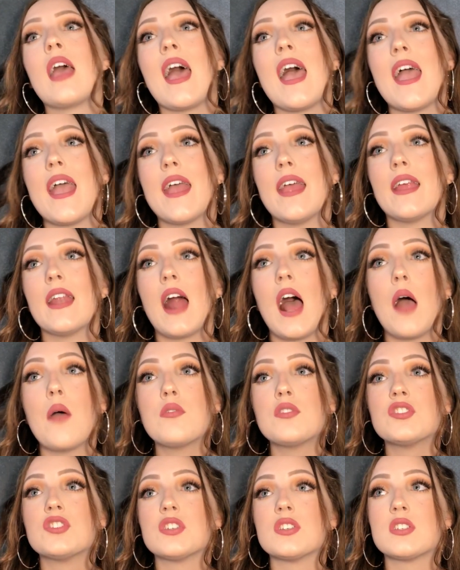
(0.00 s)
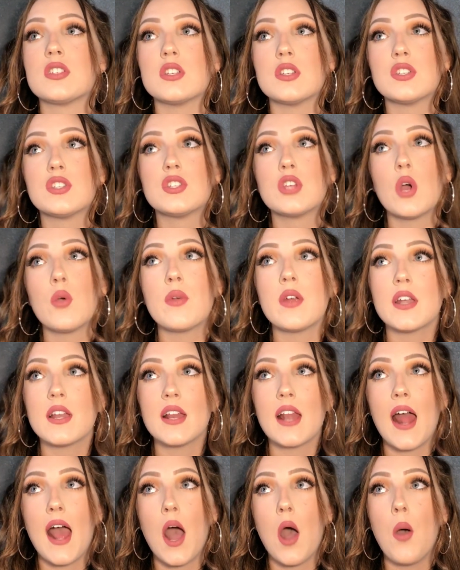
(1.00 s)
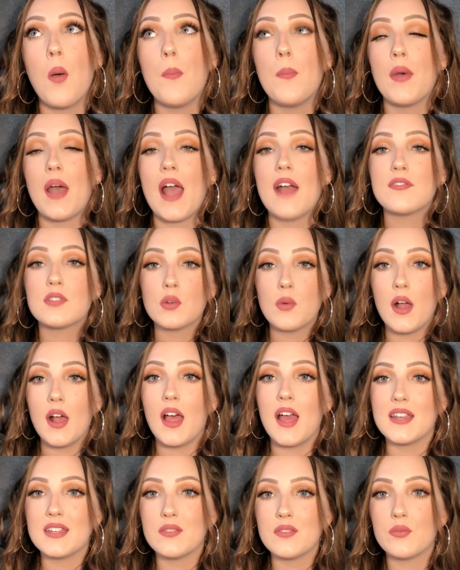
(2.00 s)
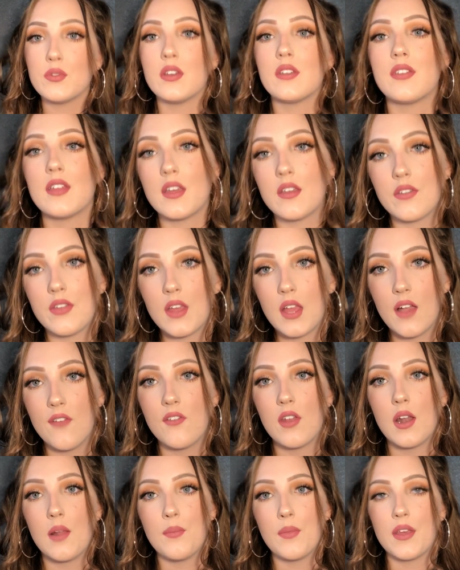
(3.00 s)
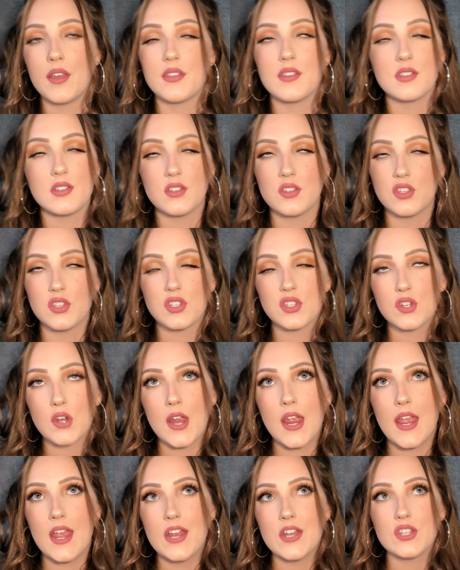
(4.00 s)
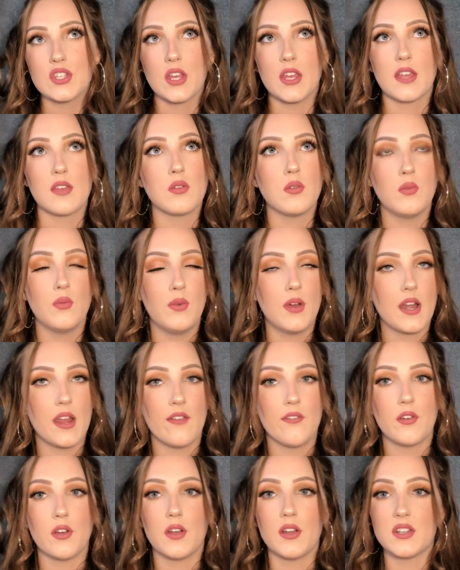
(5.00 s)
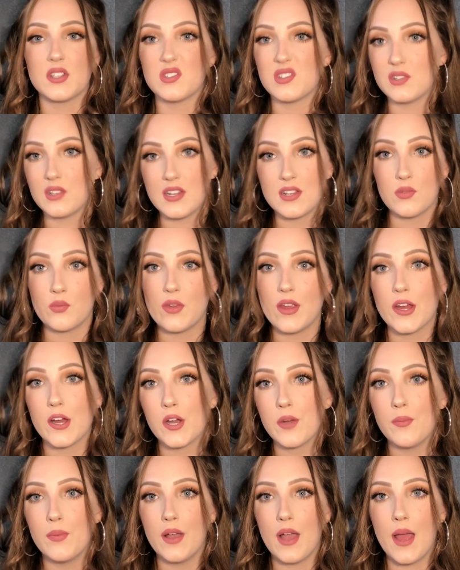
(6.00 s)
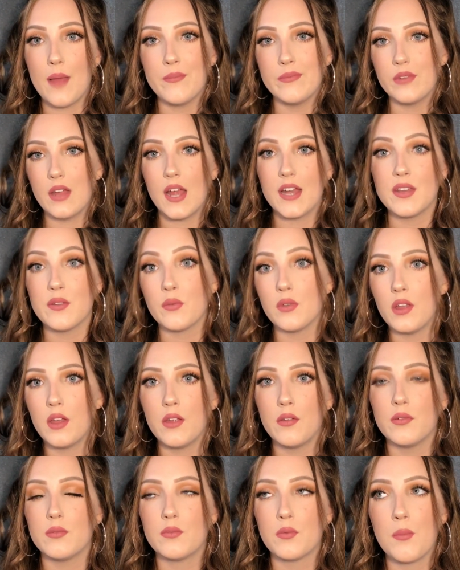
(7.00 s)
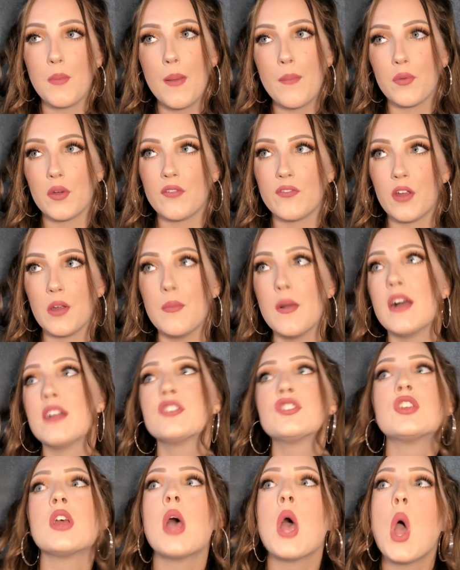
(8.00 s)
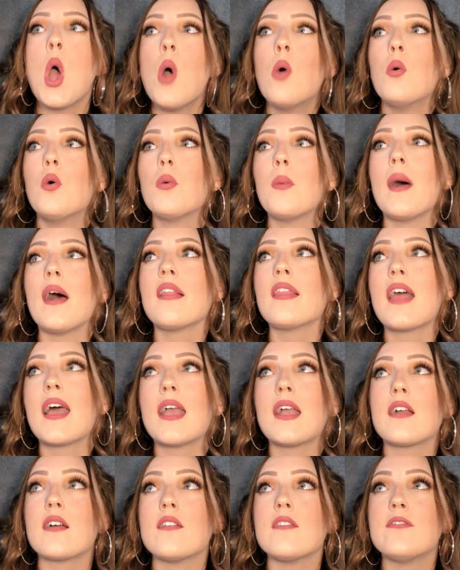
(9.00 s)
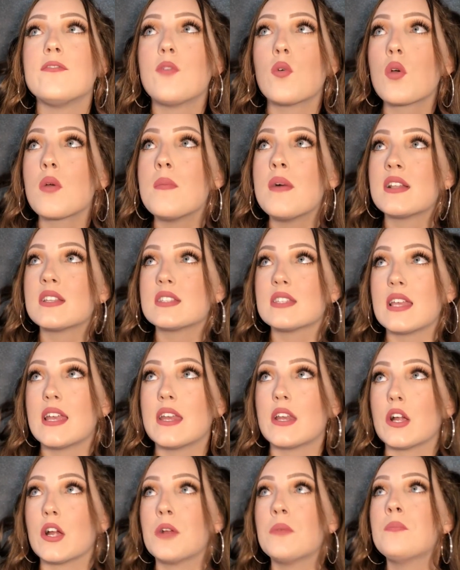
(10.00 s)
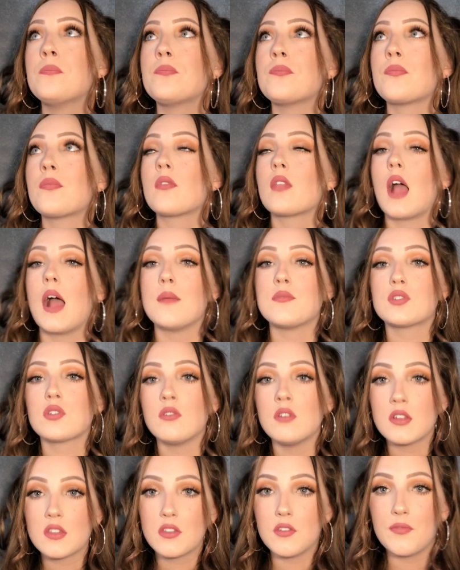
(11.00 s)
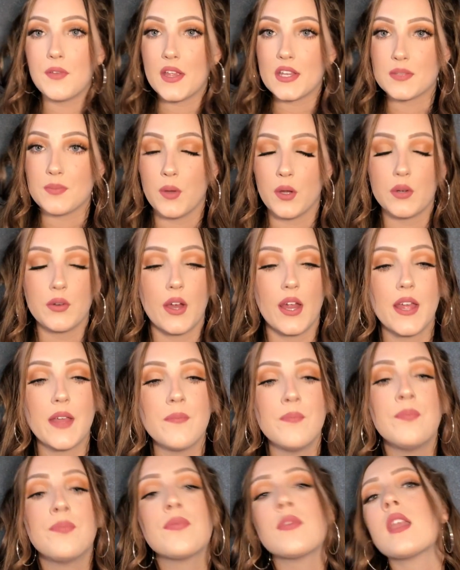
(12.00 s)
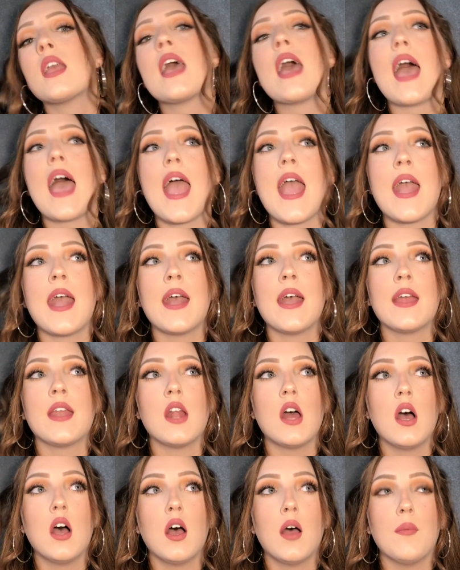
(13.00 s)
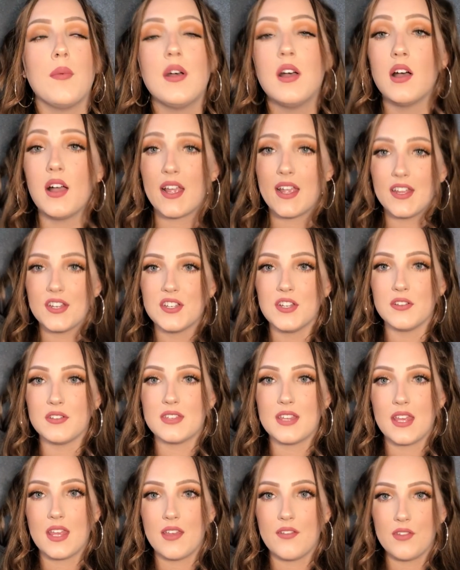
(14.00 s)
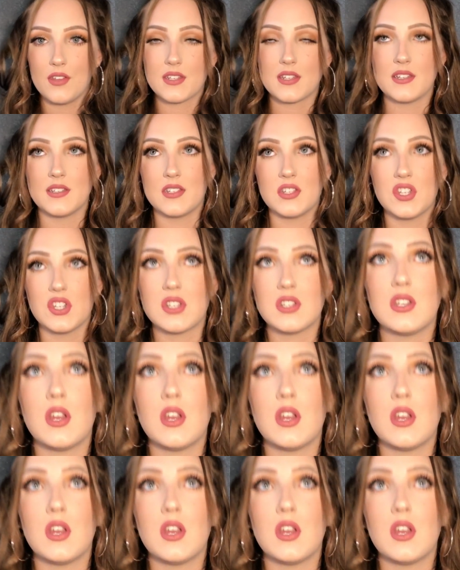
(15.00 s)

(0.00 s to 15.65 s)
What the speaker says: And I was just so weirded out. But after a while, I didn't really think a thing of it. I'm like, this is just strange, like, whatever. It's weird, but I didn't really remember it very much. Well, about like 4 months later, I'm scrolling through Facebook, right? And I get chills thinking of this because it's just